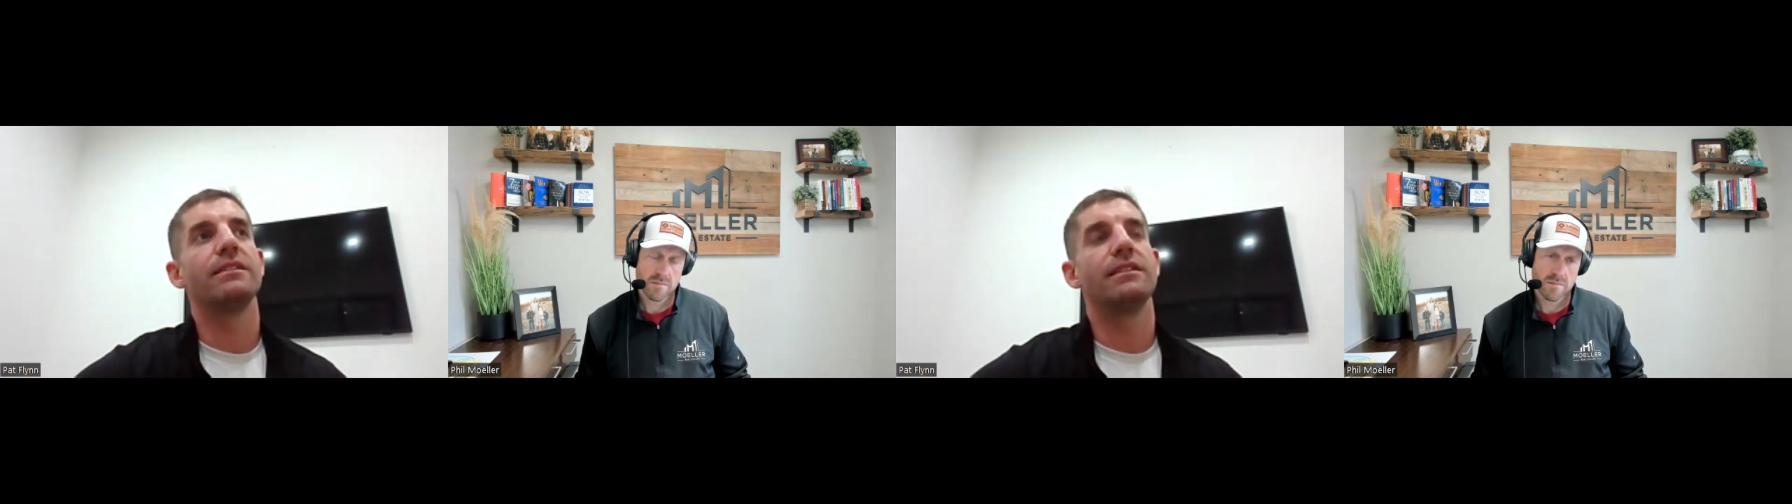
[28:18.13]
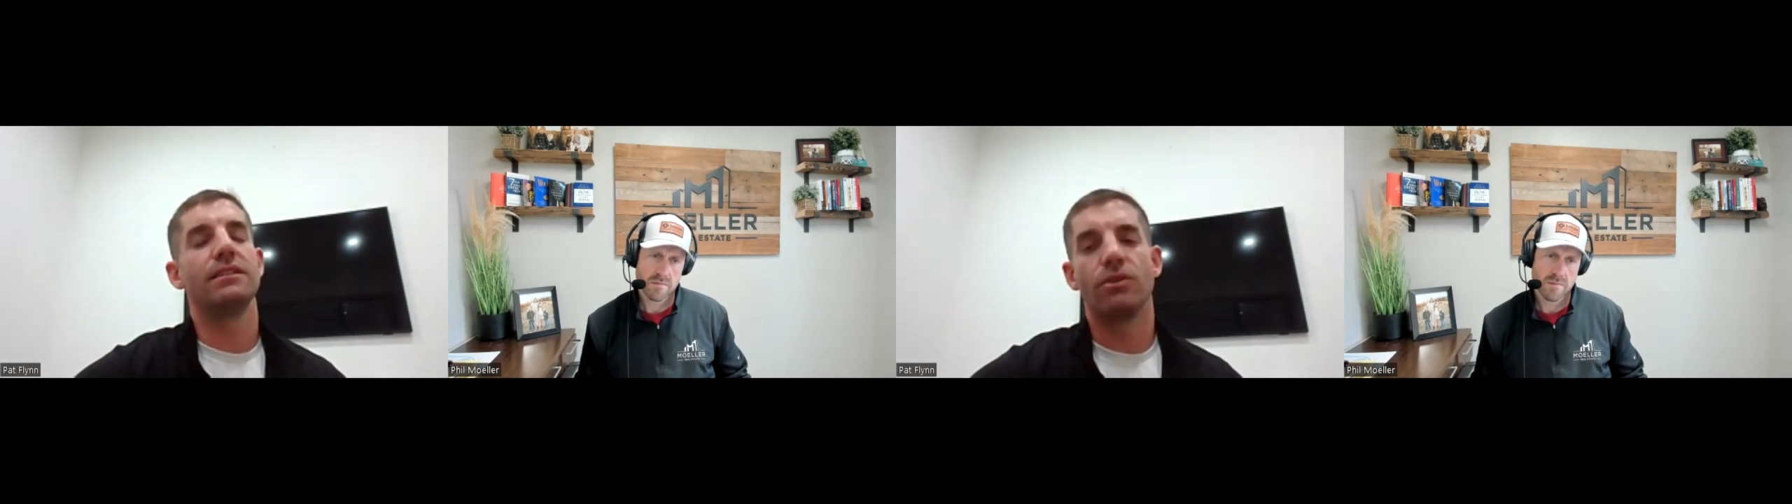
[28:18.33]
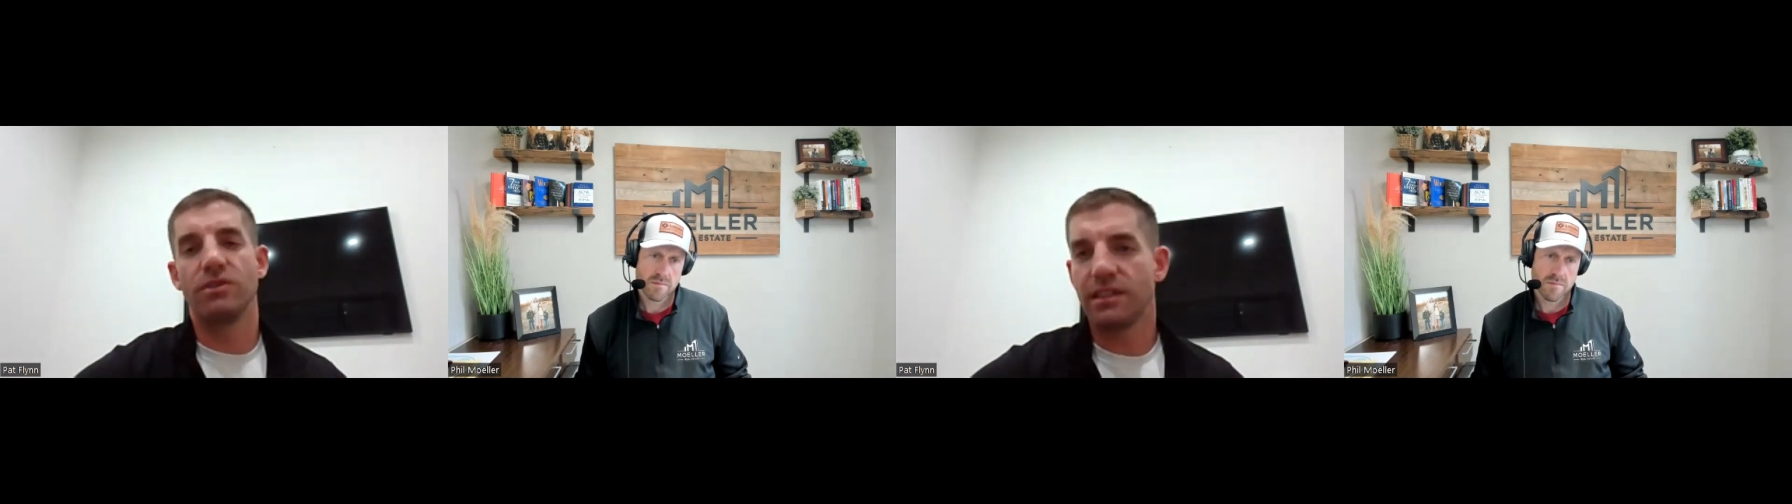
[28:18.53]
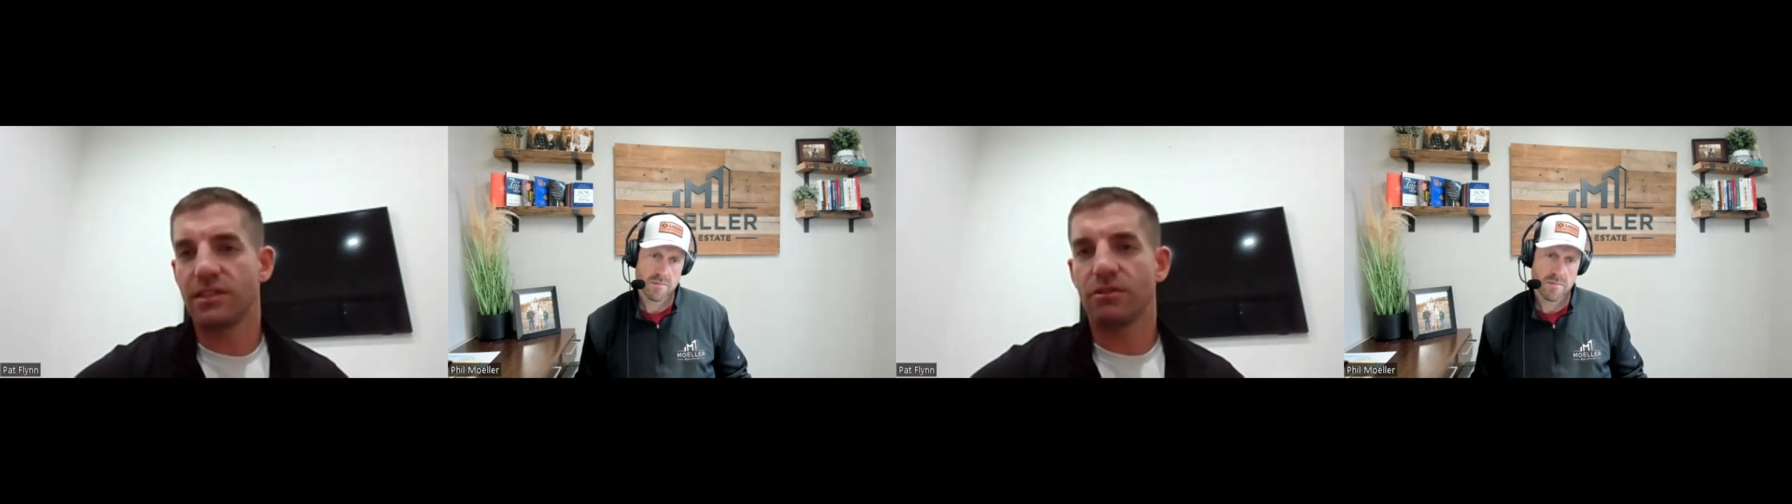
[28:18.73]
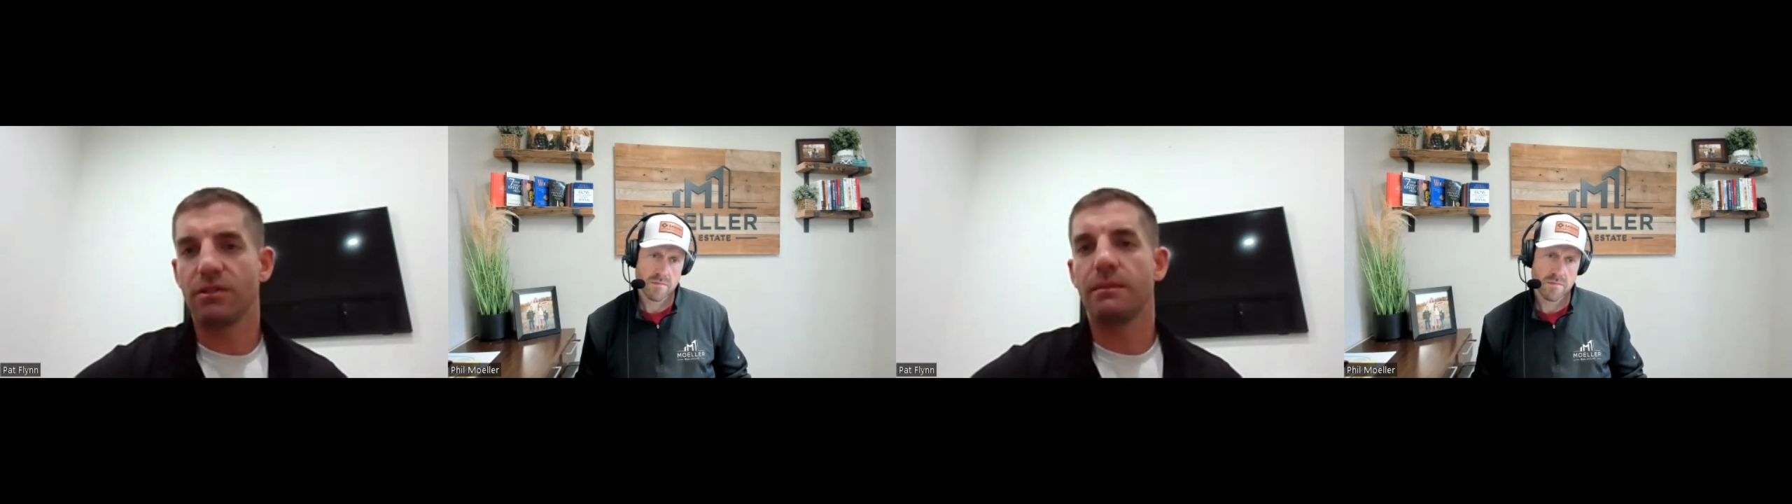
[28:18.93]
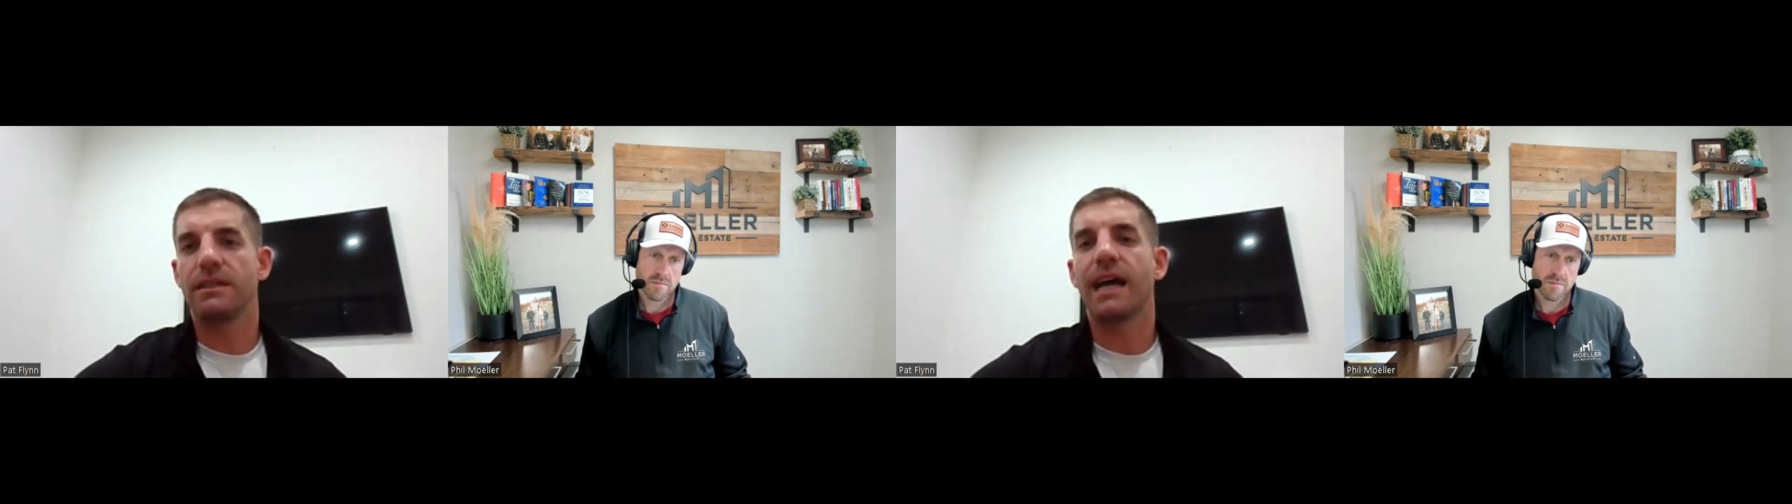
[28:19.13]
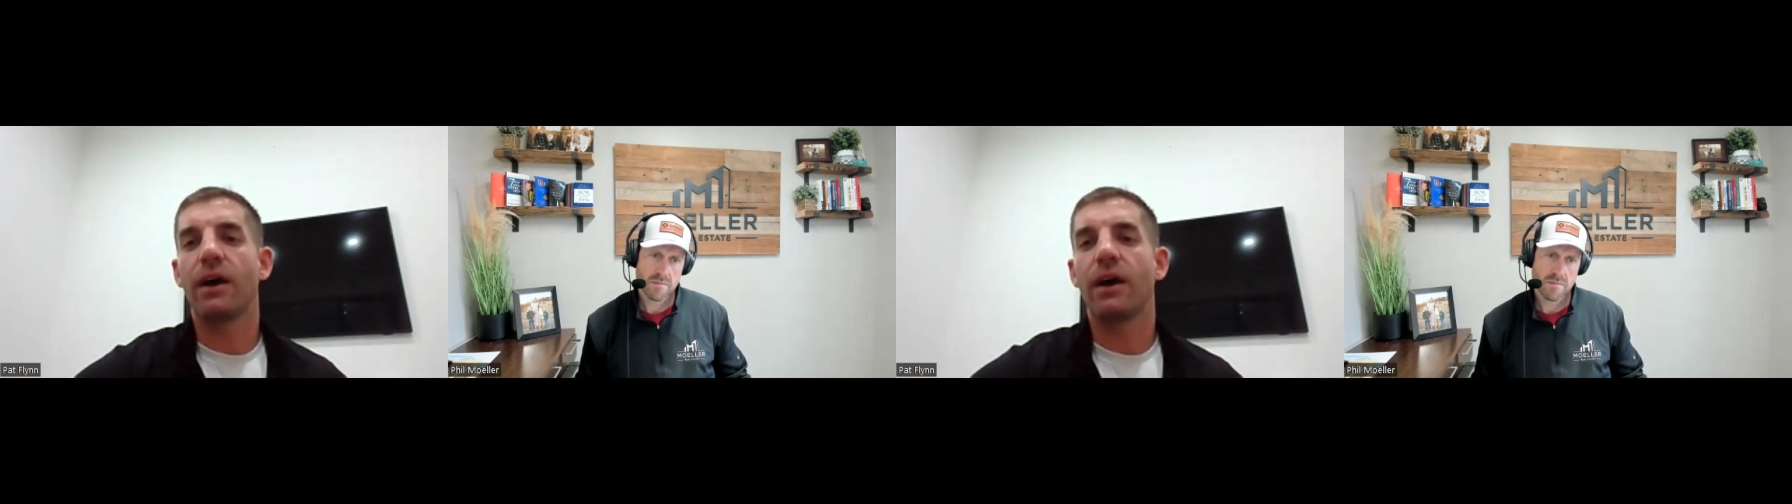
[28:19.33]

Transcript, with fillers: those disagreements,